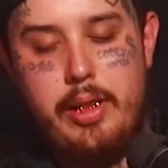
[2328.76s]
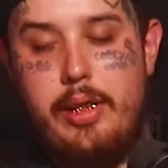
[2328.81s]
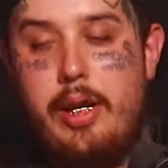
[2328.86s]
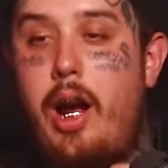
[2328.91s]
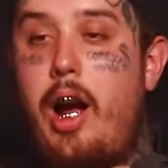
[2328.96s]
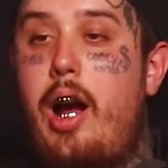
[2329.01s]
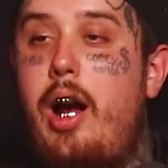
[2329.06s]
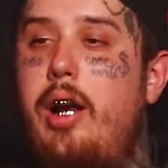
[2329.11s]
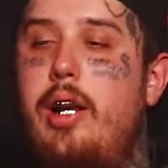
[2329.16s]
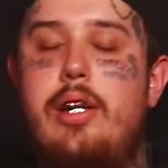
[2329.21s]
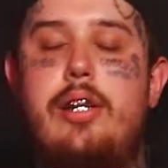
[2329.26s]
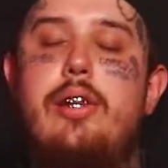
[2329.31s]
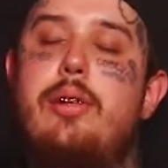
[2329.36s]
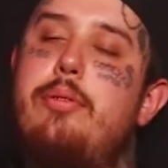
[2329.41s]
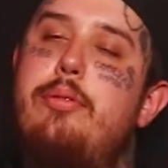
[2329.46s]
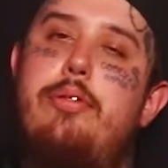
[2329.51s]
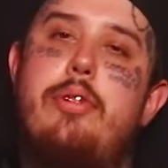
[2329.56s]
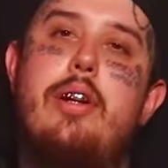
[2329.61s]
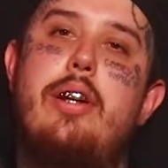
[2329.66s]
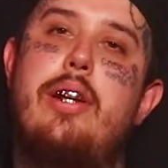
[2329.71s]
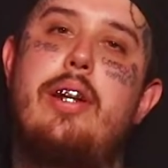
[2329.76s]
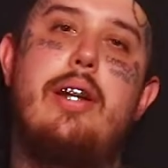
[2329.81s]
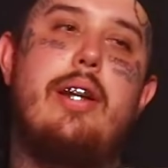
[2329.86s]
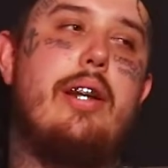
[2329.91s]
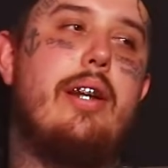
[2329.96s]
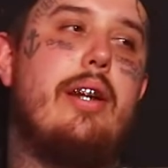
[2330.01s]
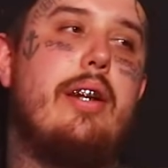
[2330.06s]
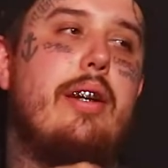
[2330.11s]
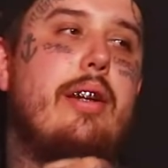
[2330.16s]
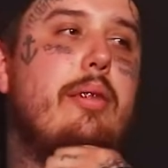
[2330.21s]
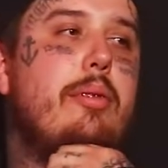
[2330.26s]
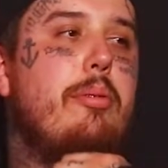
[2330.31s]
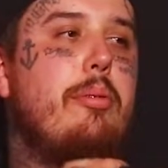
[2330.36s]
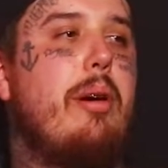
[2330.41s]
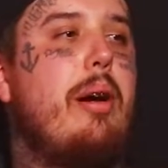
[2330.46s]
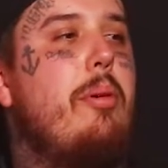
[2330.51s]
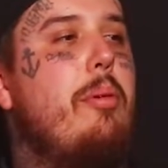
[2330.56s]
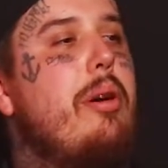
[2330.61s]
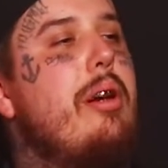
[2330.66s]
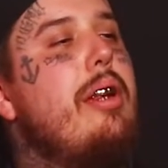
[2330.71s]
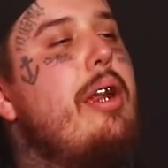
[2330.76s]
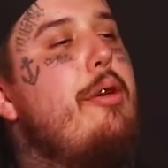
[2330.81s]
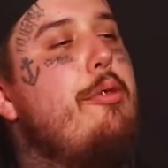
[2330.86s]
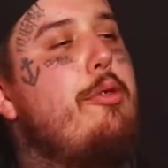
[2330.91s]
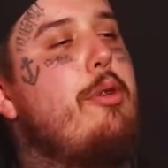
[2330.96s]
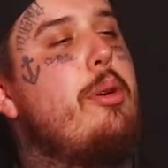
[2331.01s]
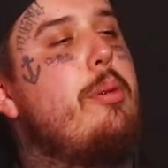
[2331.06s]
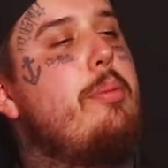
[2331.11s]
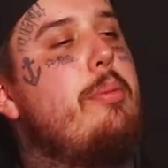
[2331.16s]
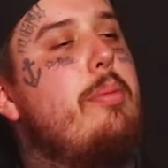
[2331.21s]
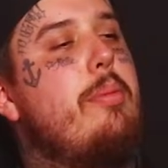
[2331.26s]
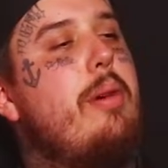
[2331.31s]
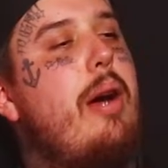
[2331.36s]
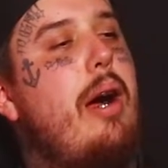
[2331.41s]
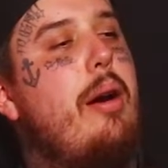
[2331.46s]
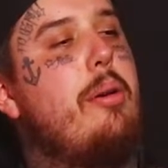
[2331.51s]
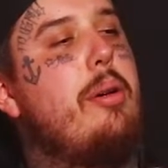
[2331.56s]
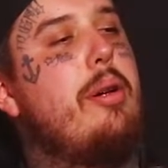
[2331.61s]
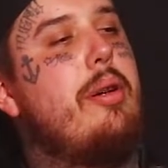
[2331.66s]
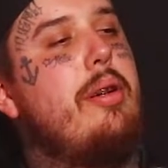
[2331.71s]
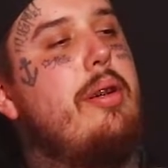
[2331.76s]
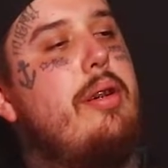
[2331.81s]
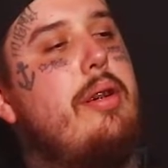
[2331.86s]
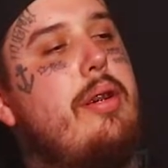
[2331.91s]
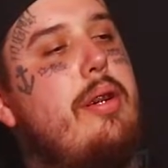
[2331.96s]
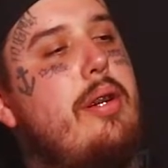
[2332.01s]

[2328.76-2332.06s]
Nah, it's some fucking. Where are they from, Hyra?